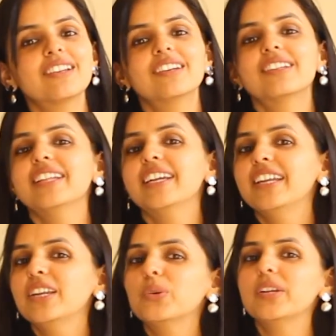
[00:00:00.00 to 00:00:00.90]
learn their
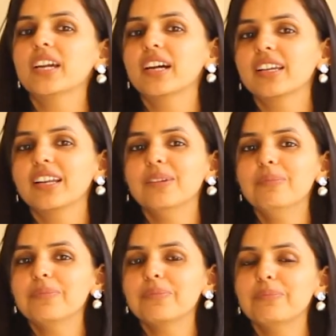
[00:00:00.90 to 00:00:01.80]
day-to-day
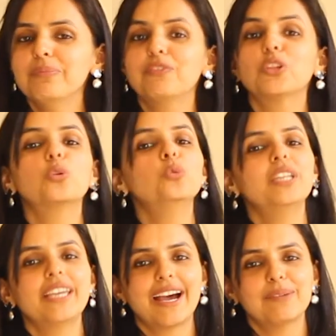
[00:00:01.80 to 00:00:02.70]
curriculum through
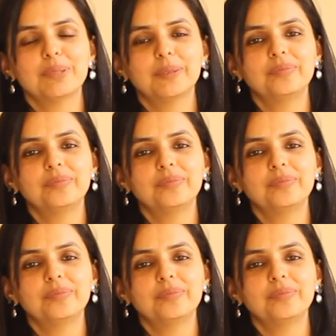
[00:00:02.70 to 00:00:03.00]
the app.